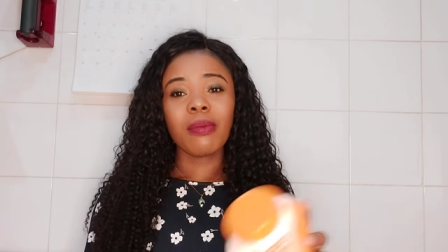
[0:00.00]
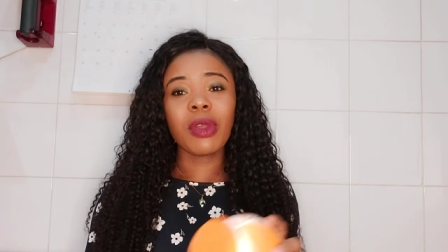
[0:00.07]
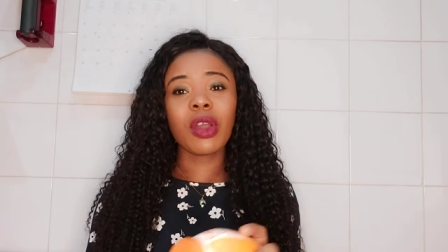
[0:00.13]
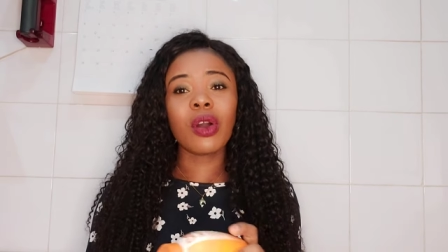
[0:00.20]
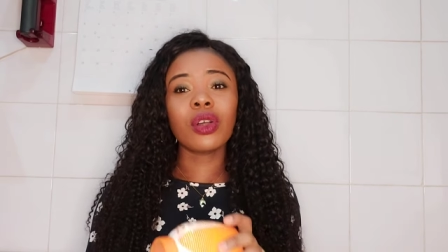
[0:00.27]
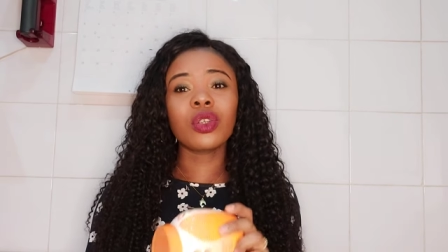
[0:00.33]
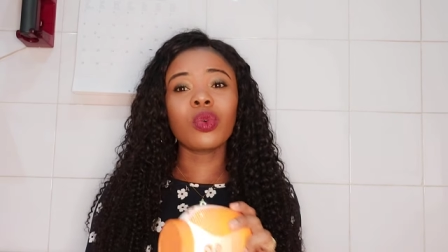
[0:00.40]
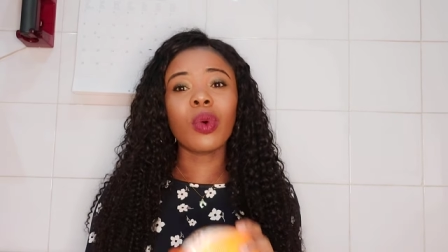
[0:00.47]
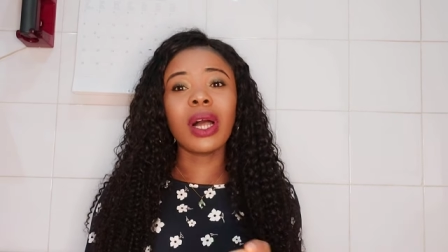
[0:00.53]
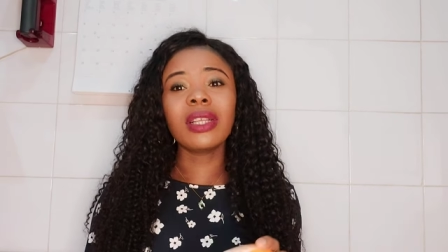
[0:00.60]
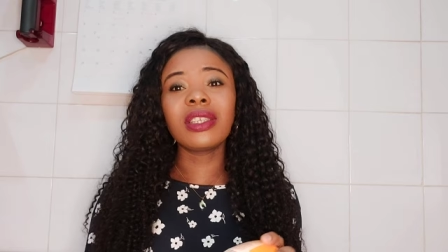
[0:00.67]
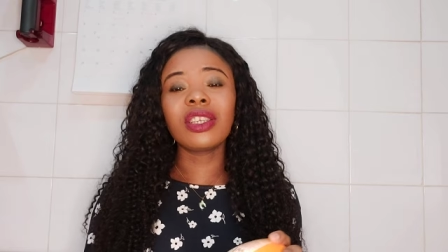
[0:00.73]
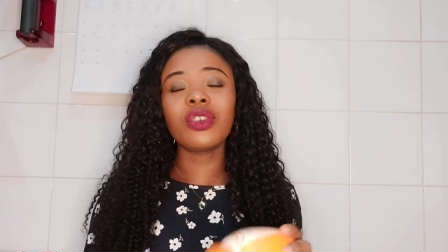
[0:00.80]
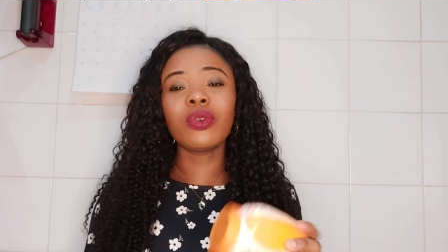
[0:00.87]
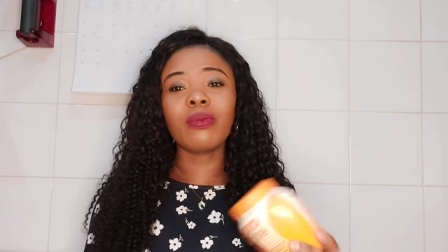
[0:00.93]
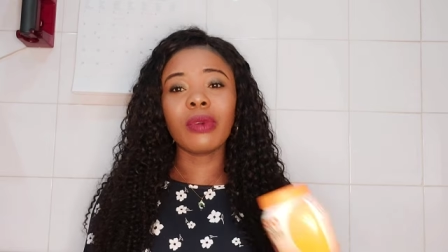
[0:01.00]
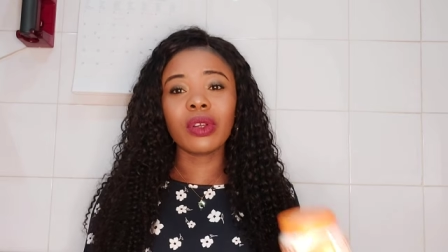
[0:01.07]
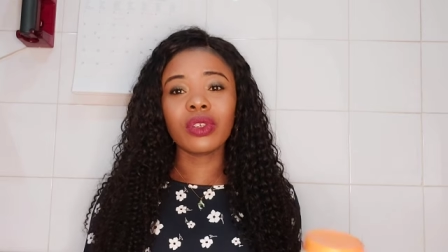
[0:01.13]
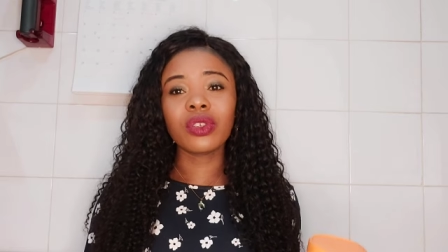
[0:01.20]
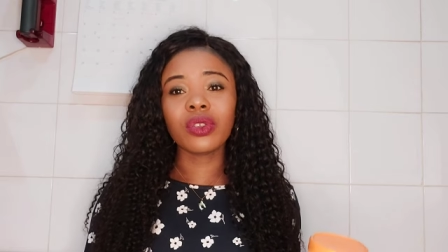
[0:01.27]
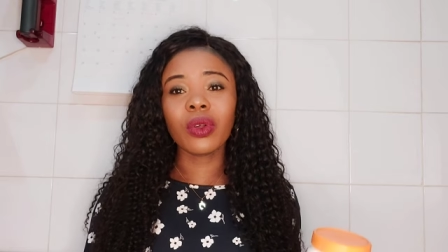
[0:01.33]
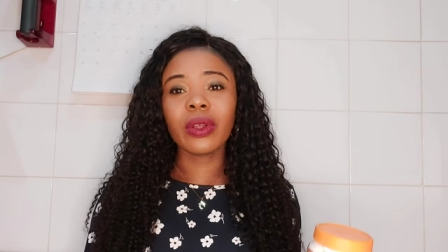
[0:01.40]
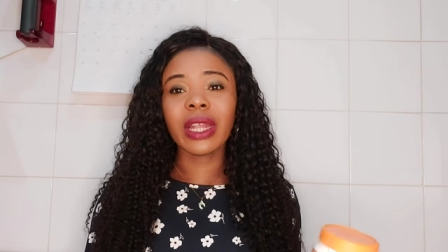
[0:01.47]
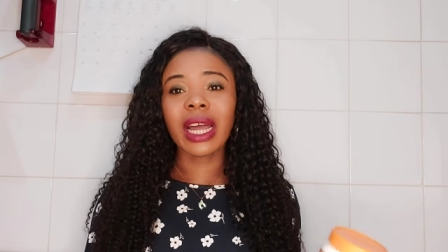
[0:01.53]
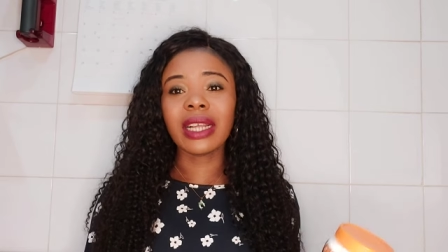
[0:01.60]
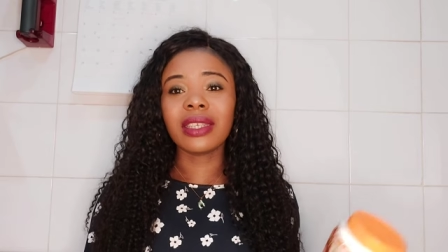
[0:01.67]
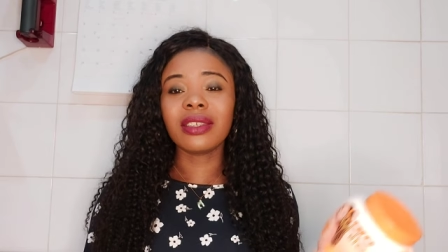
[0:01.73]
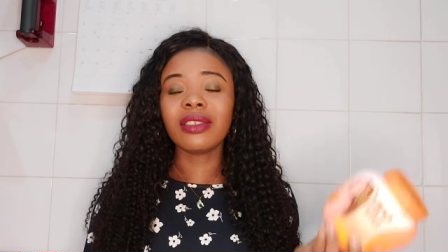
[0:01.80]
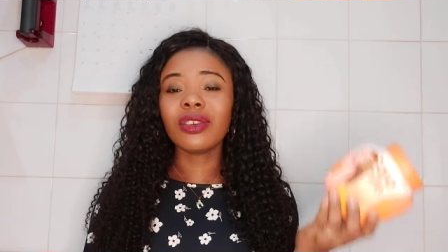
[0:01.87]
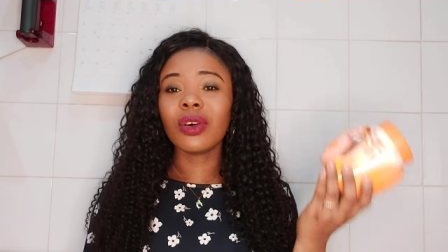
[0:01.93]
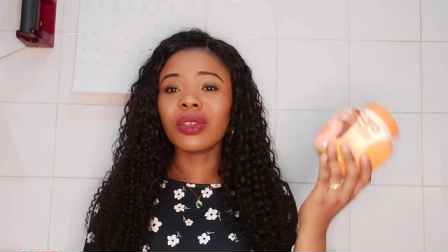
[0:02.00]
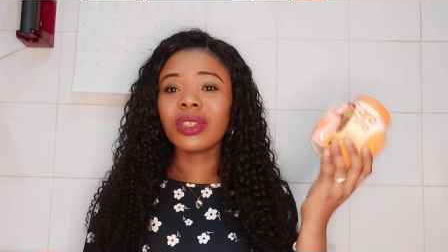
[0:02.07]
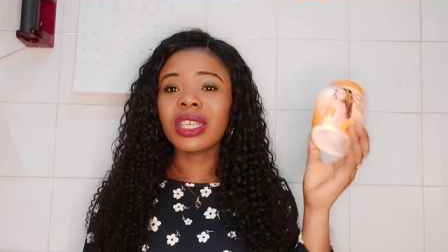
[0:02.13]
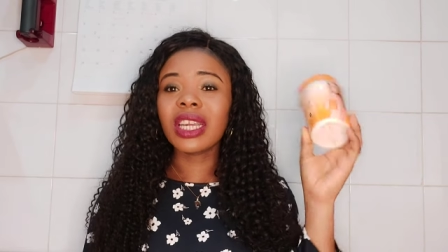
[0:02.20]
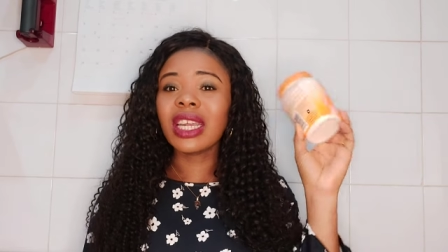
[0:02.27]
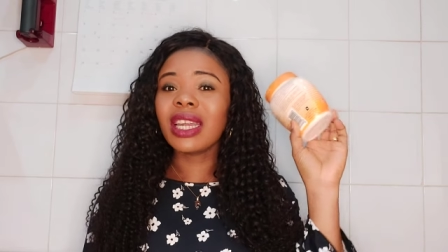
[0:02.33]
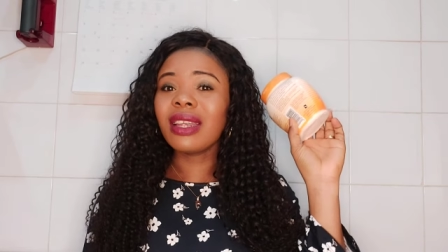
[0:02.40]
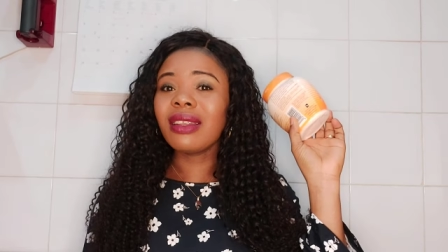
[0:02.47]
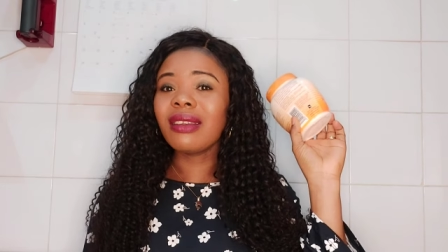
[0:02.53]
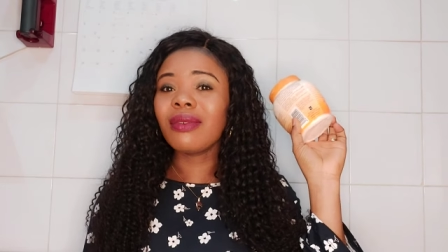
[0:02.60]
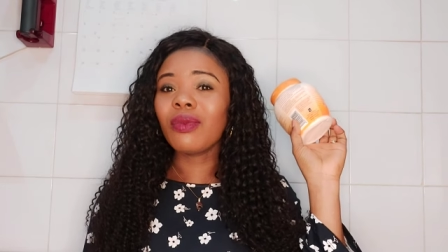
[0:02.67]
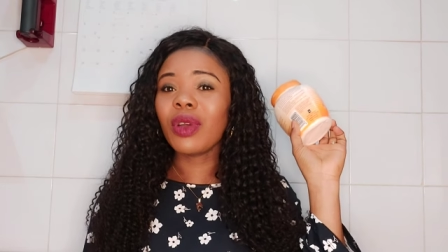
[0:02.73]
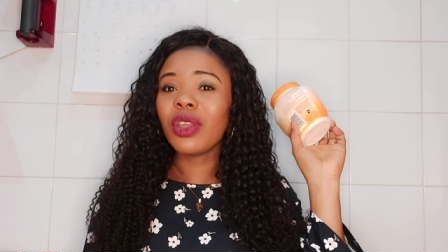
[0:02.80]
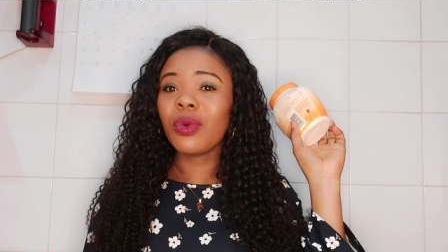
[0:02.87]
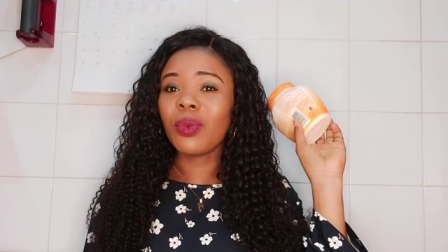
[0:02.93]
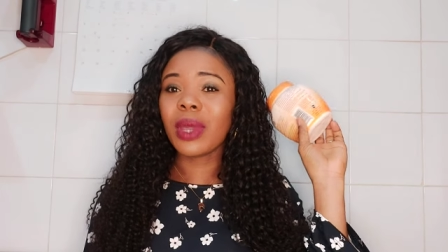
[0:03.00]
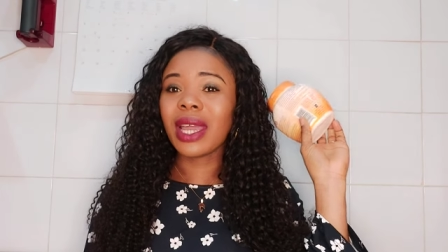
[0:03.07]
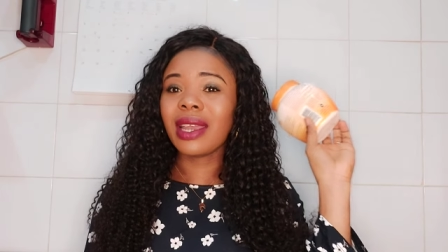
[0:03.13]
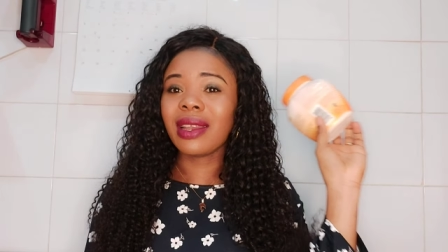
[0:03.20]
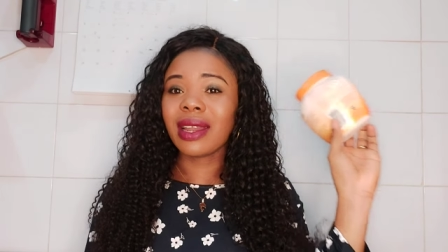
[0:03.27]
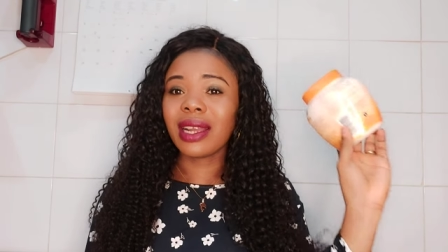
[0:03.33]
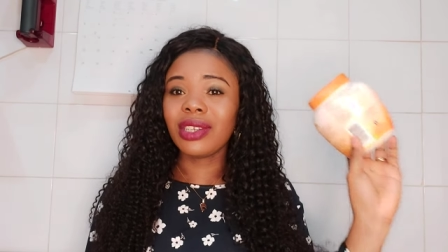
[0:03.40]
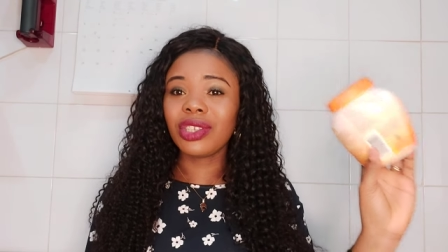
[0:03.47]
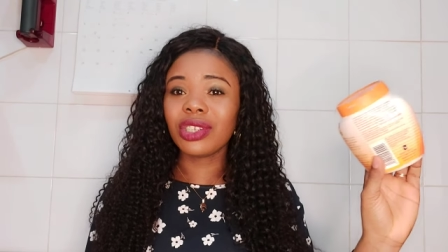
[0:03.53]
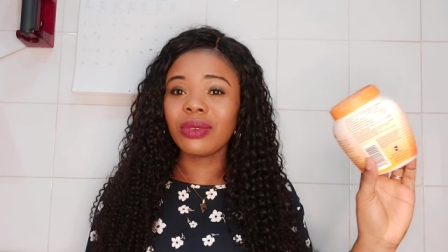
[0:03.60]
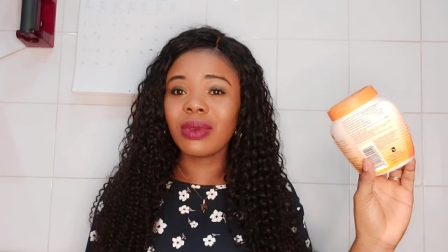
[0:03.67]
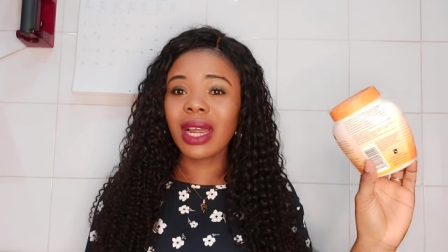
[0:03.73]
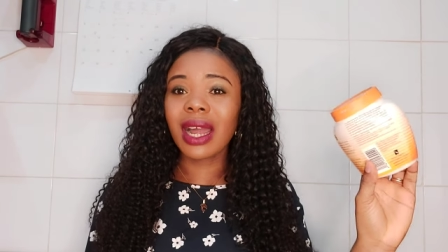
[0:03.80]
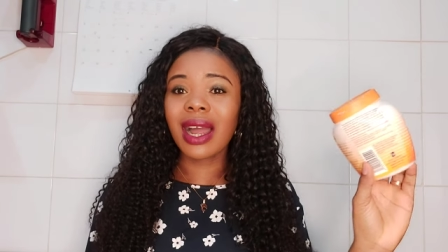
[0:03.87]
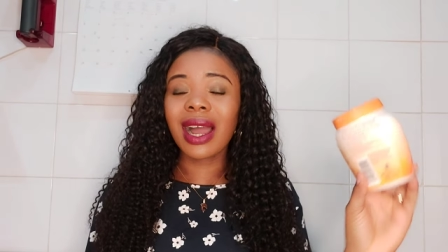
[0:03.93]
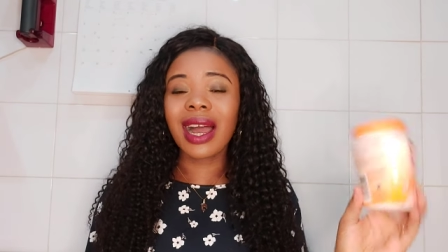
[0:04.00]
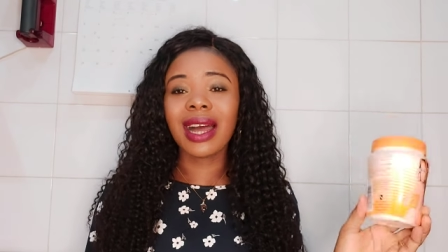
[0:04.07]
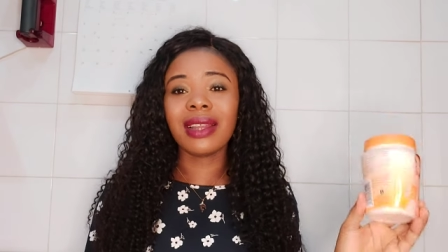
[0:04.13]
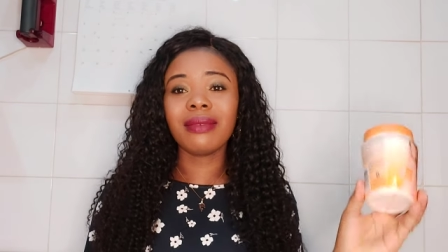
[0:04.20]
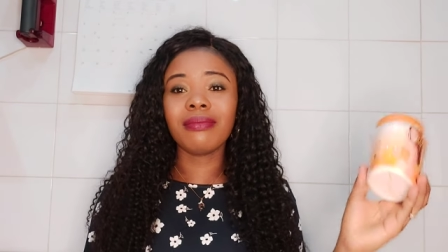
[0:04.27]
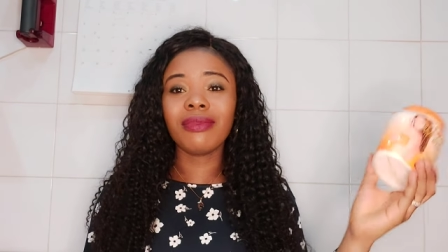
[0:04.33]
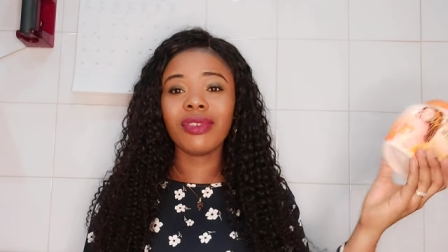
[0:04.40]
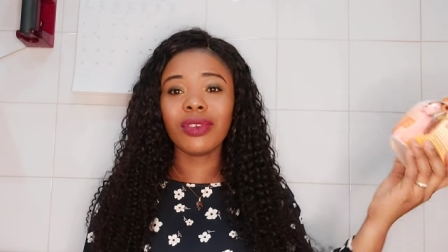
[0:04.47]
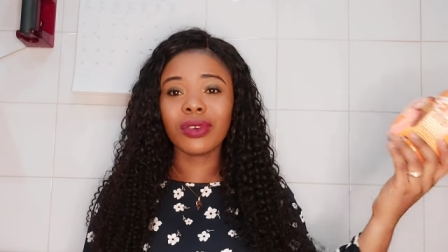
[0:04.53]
Because one thing you must know, that your skin when you were in Nigeria and